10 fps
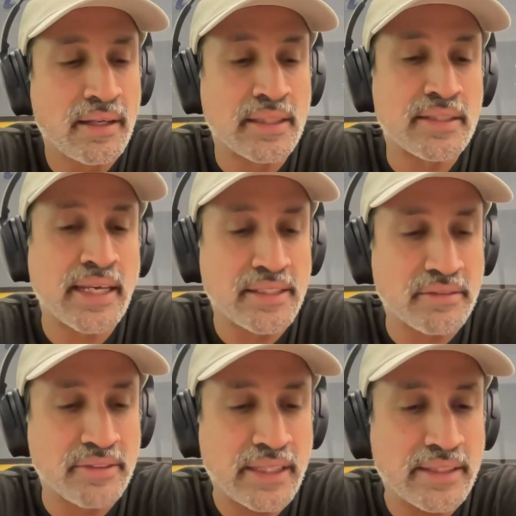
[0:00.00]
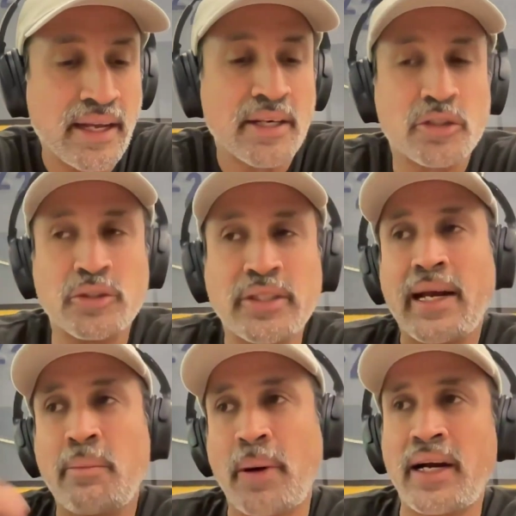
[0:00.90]
the sales of that. So
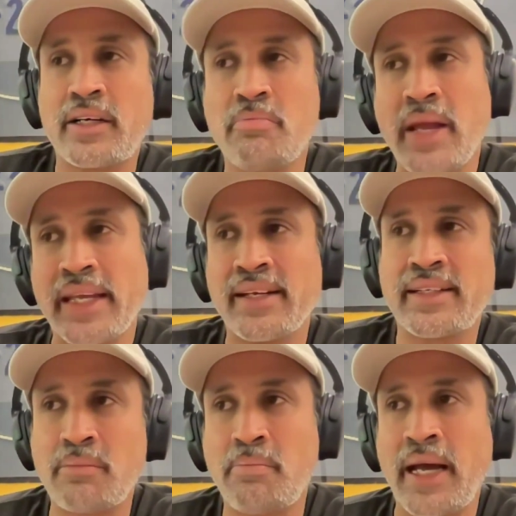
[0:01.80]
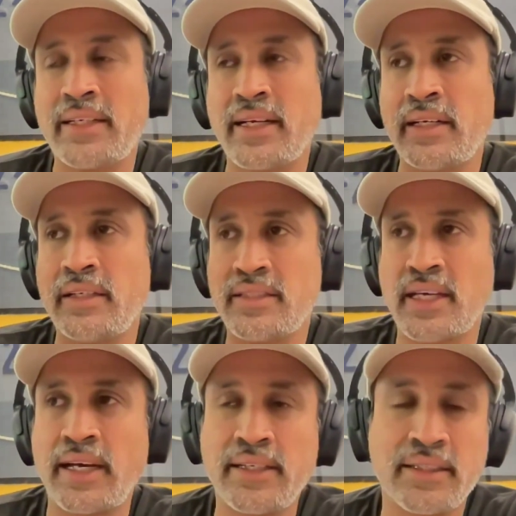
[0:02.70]
that part of making that bet and
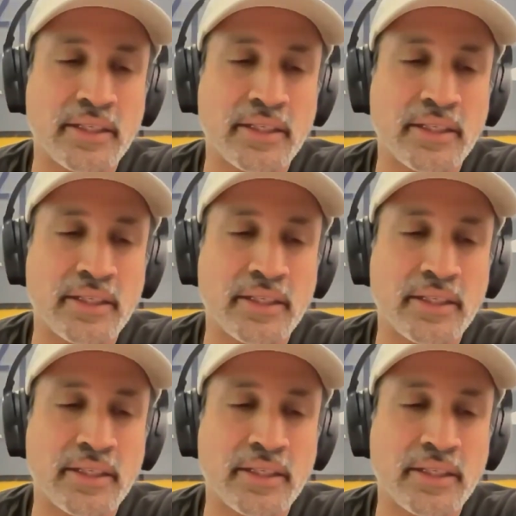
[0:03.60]
deciding